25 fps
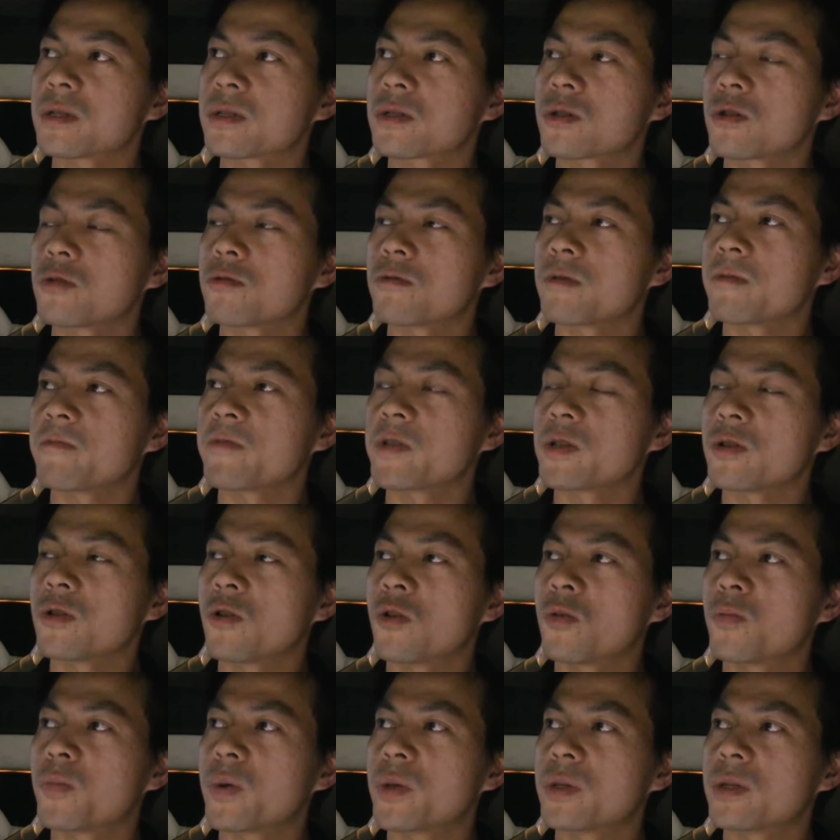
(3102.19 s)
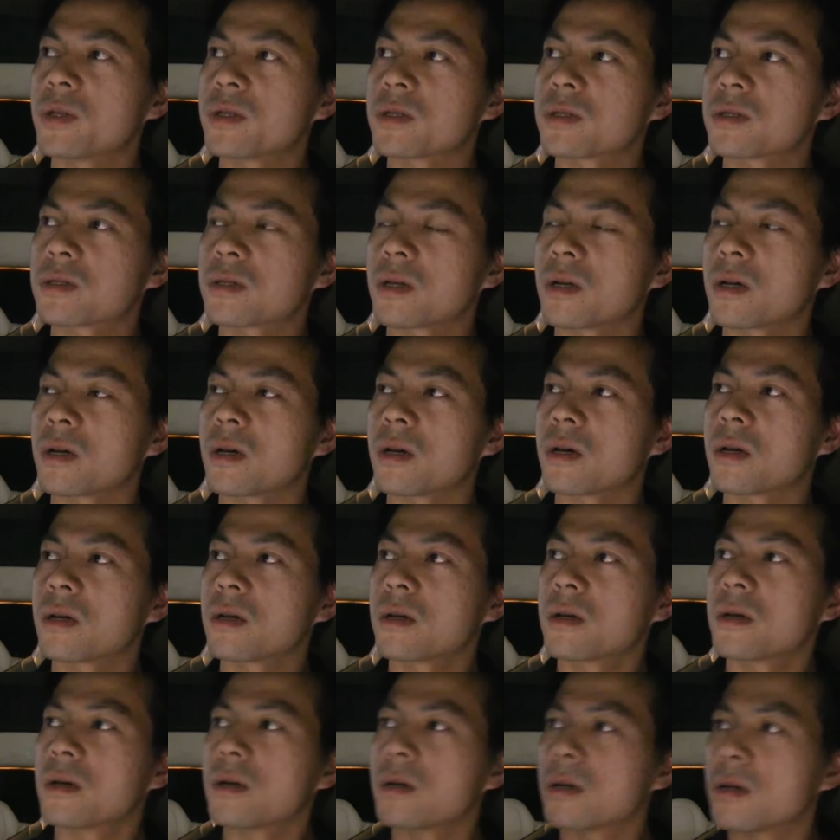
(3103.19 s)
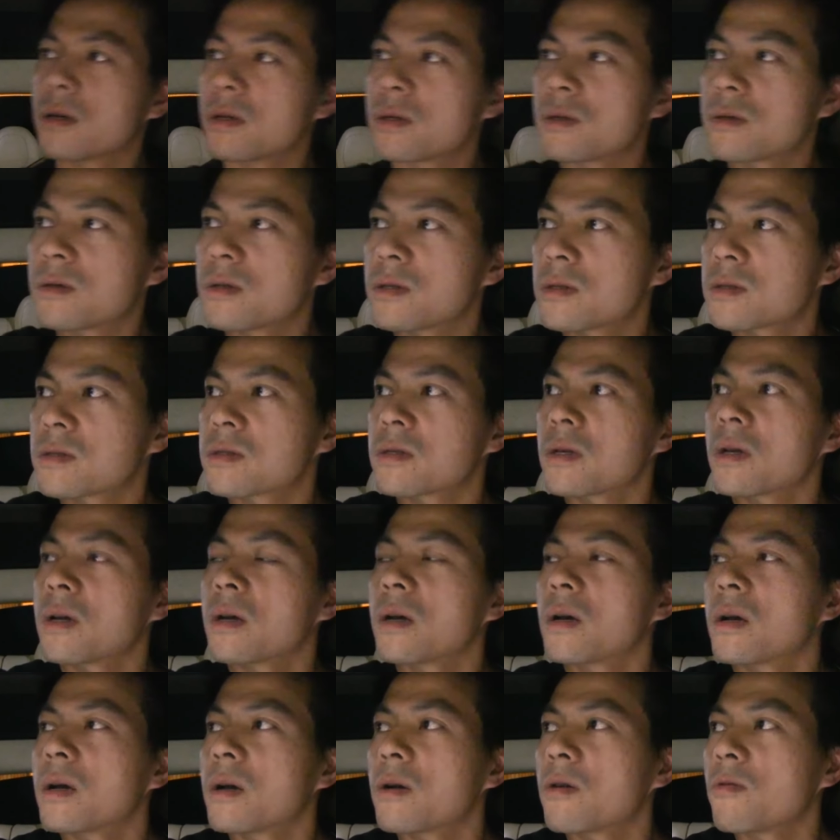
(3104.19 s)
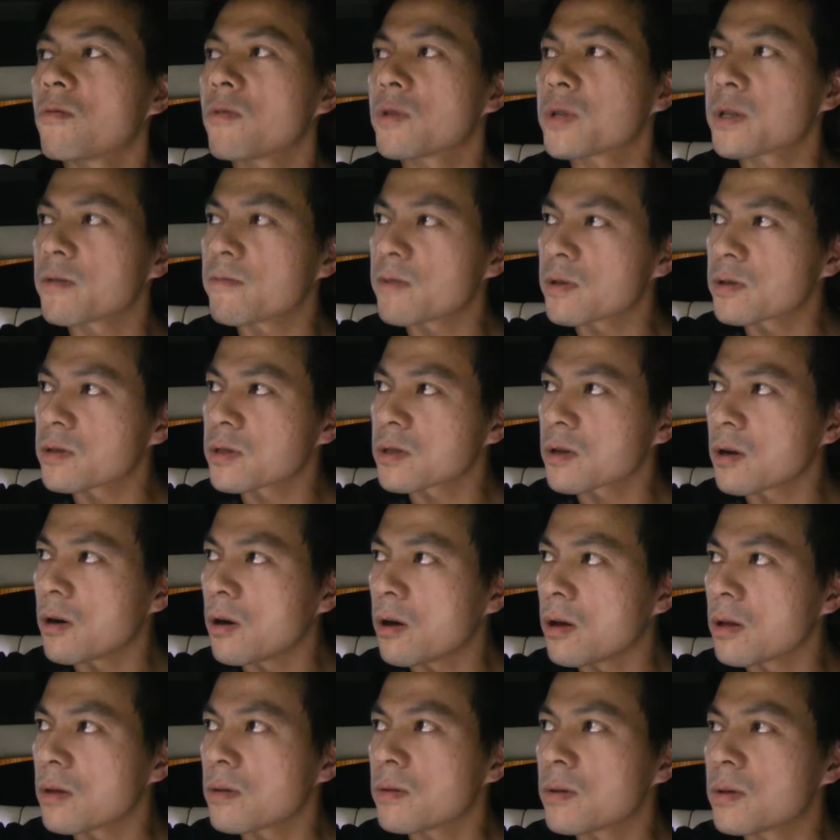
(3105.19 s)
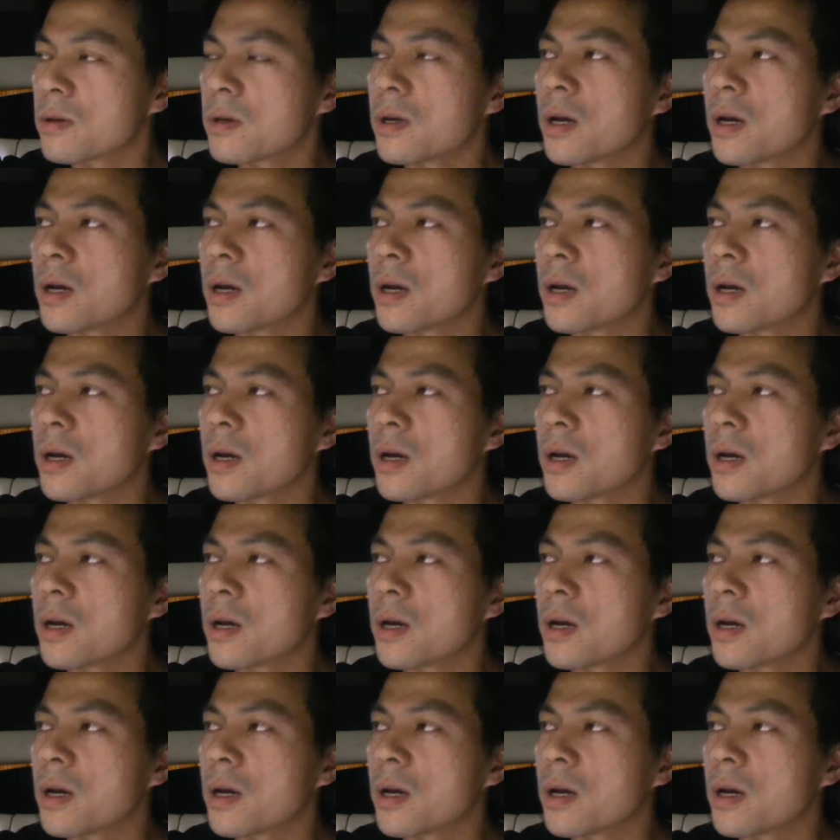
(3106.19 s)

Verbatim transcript: So uh, when you open this... Uh, this uh, whatever it's called,